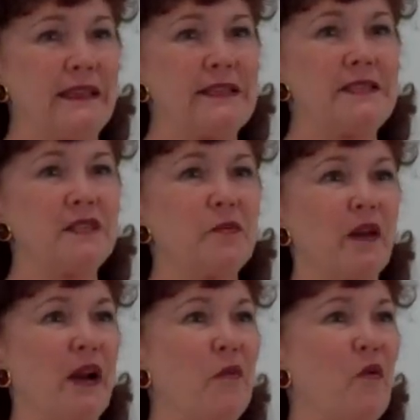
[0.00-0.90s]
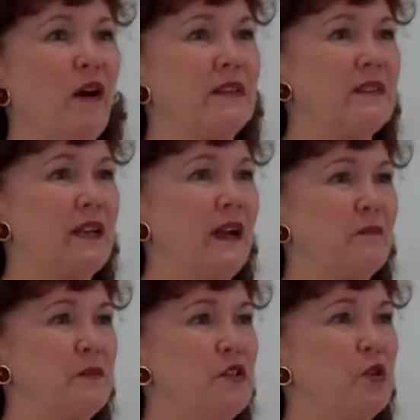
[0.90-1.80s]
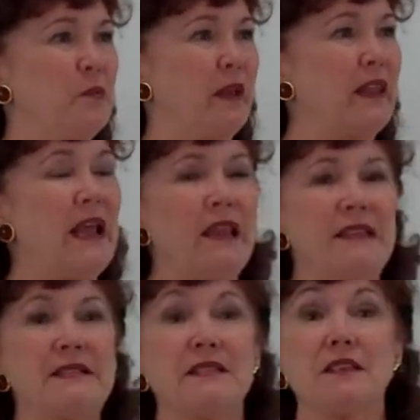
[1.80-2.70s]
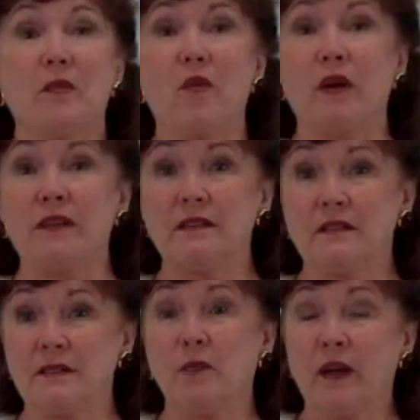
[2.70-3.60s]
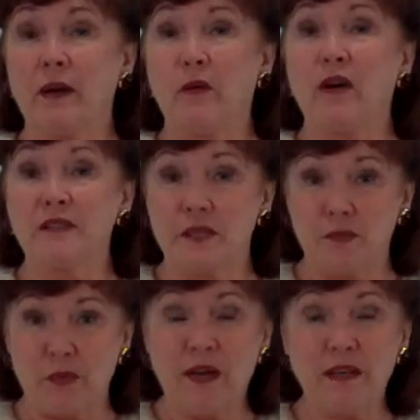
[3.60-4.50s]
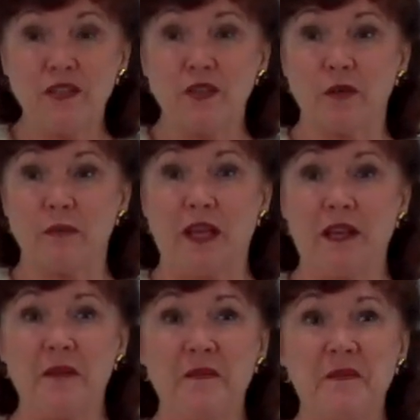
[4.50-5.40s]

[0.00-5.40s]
This is what I want to come to me. This is what I want to bring to me.